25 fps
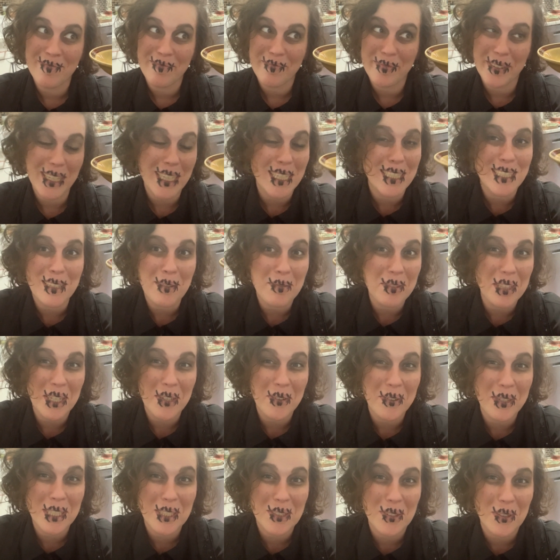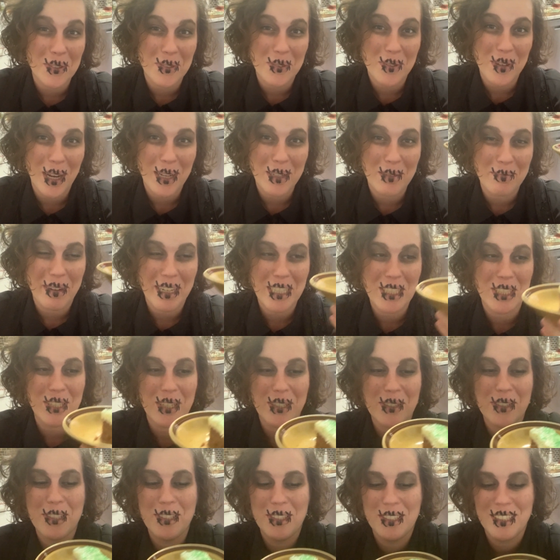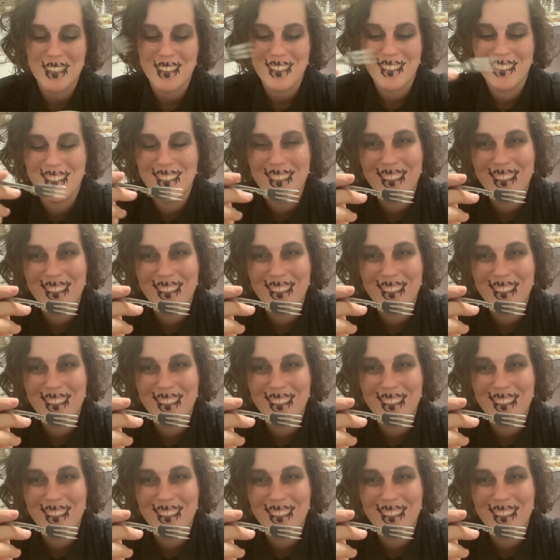because something always goes wrong in my shows.